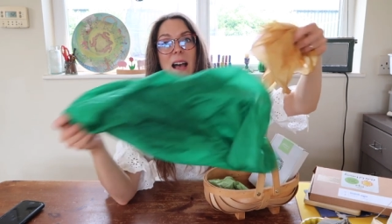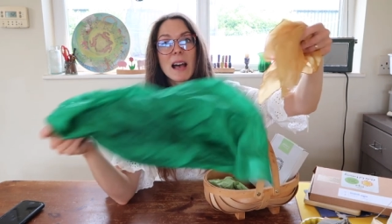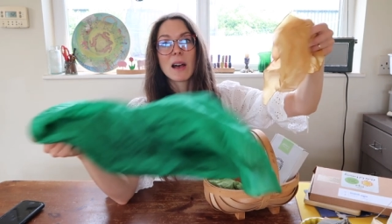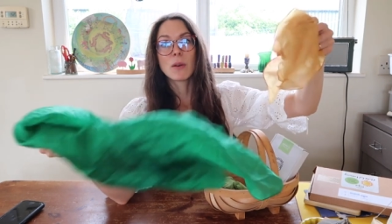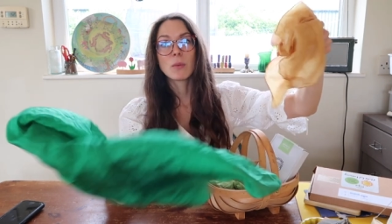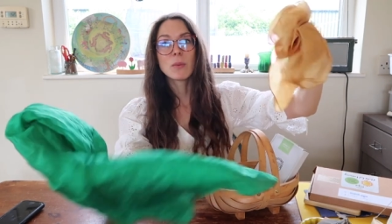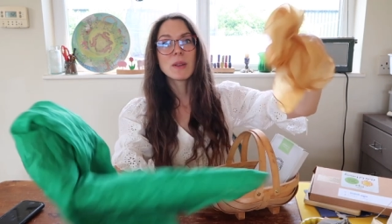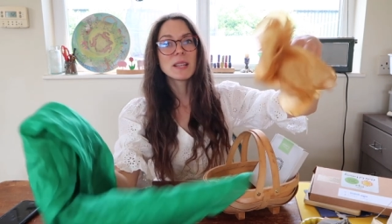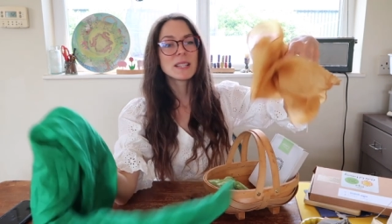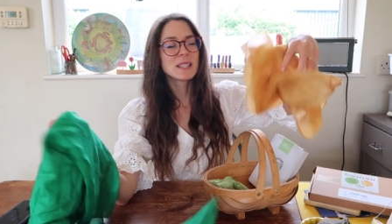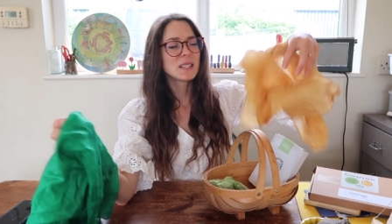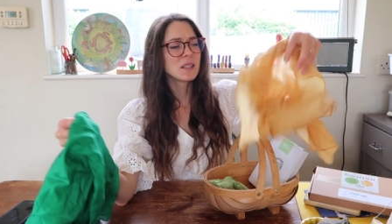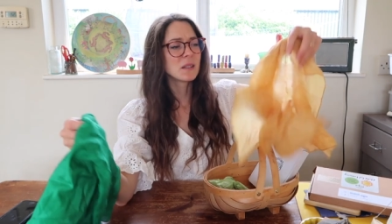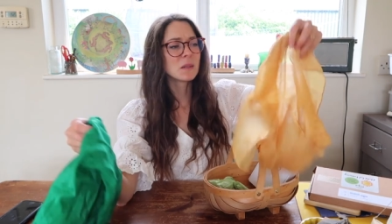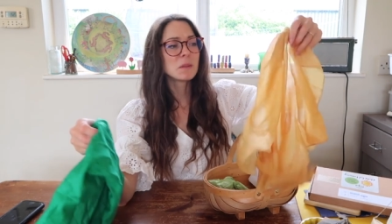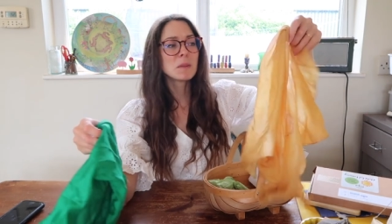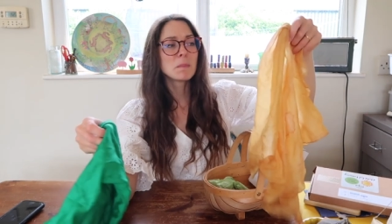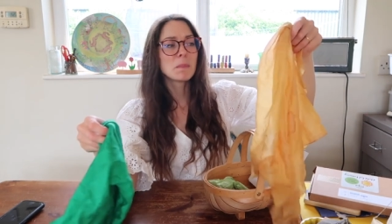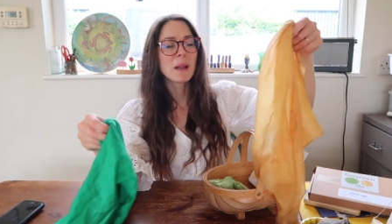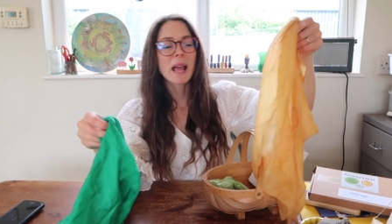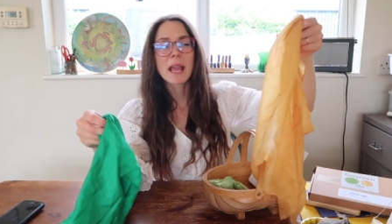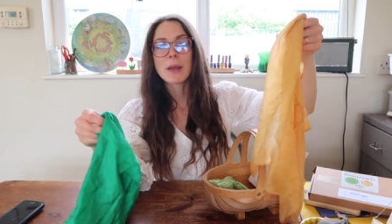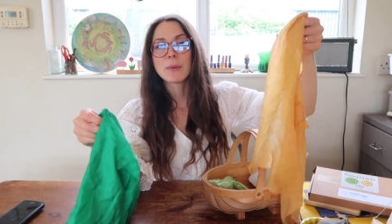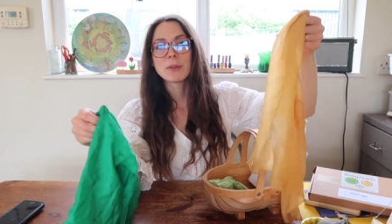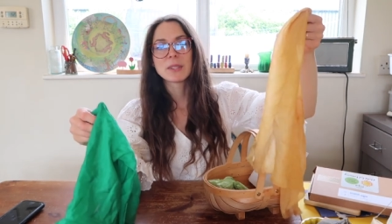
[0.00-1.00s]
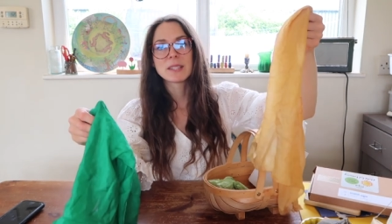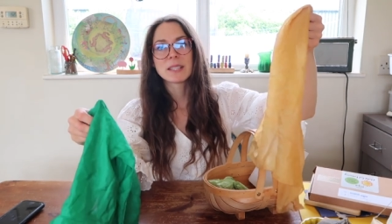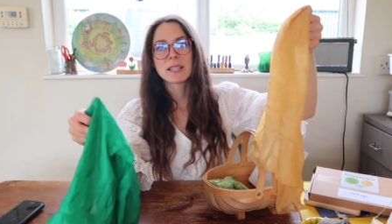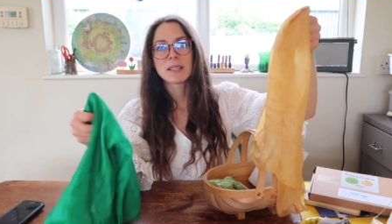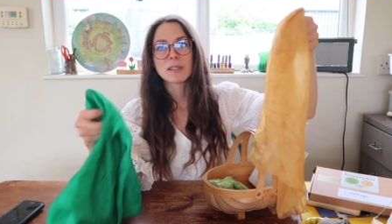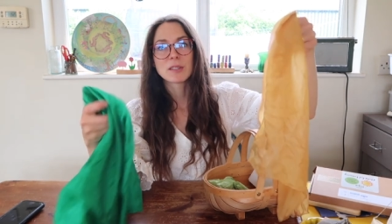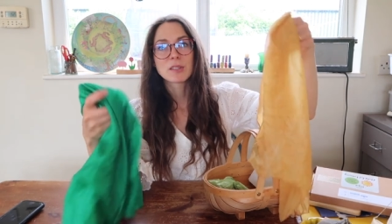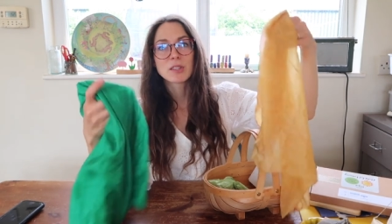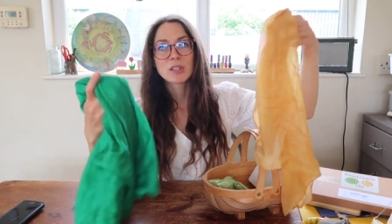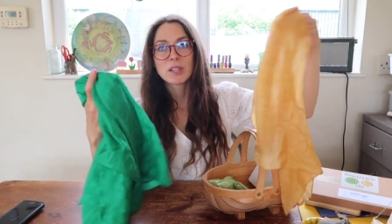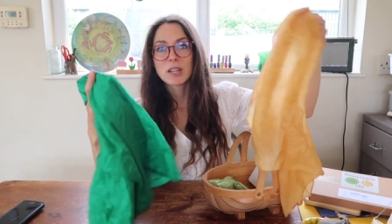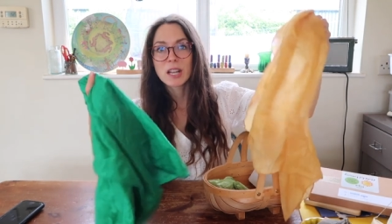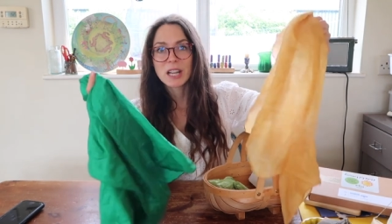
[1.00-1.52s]
Uh, we still play with
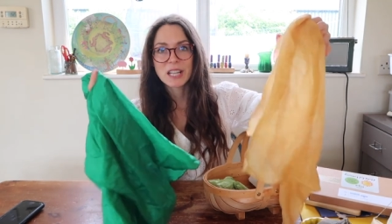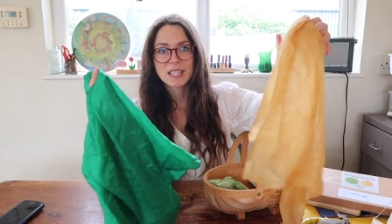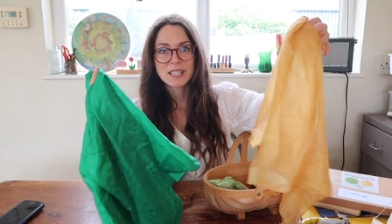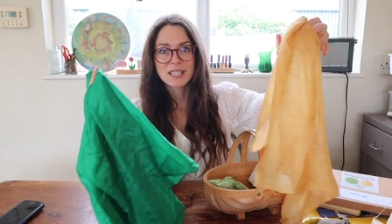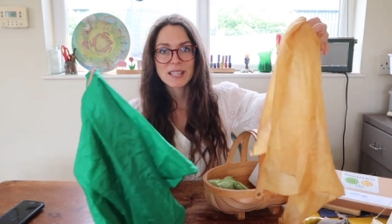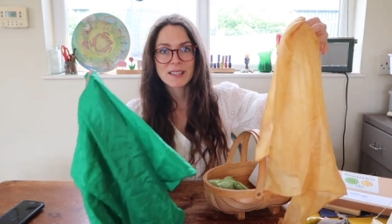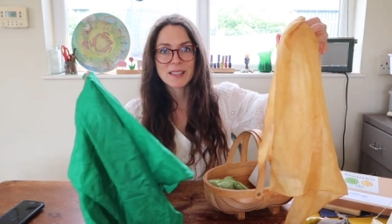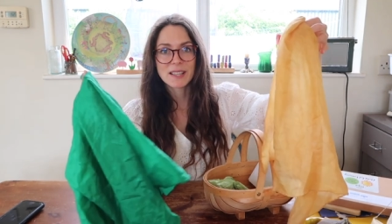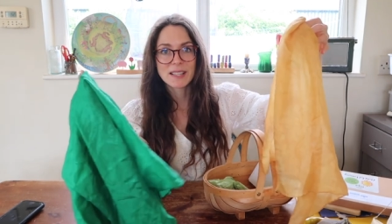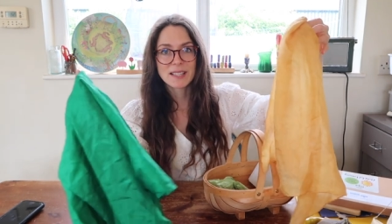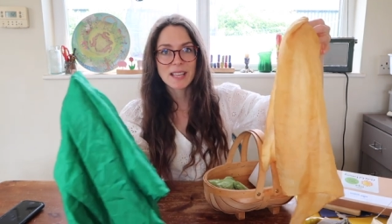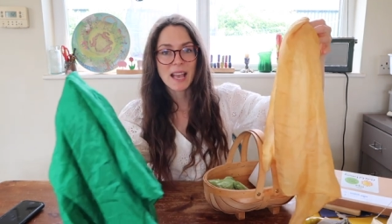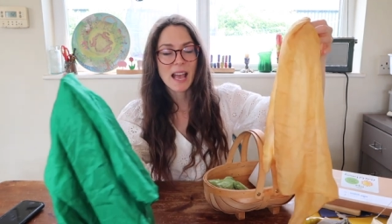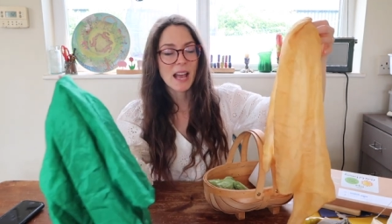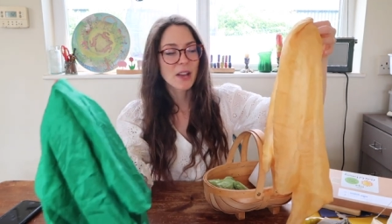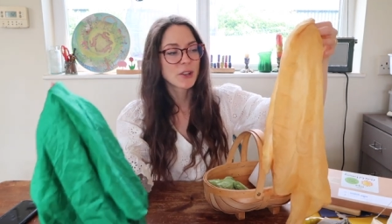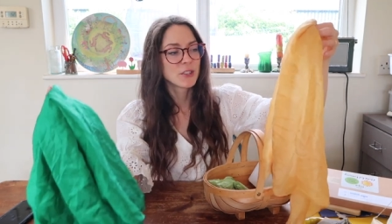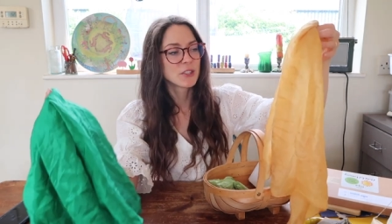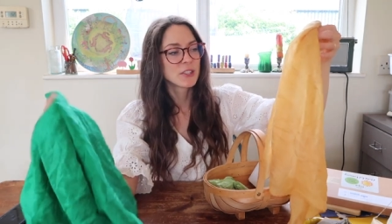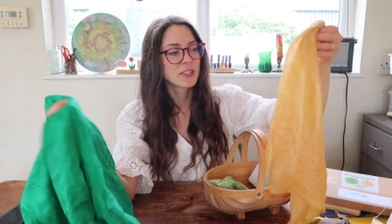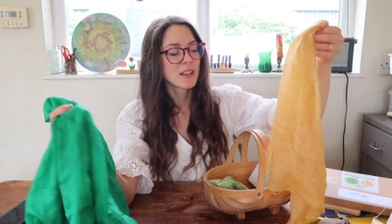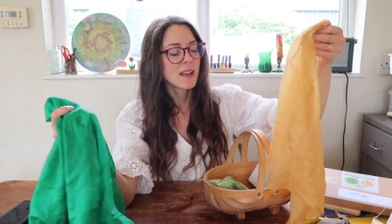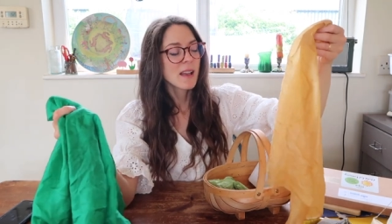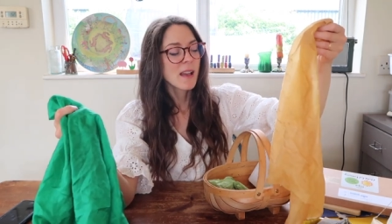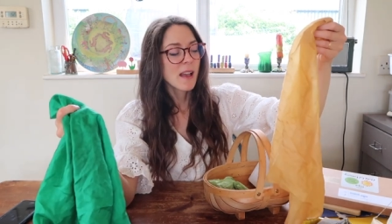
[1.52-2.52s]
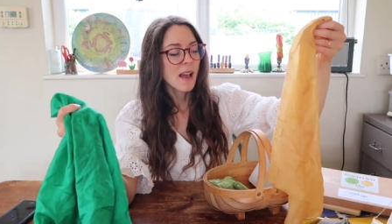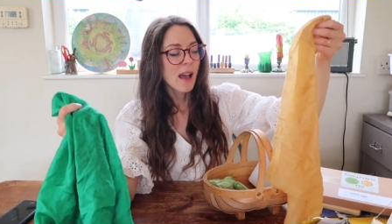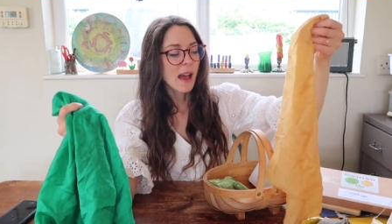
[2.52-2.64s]
silks loads in this house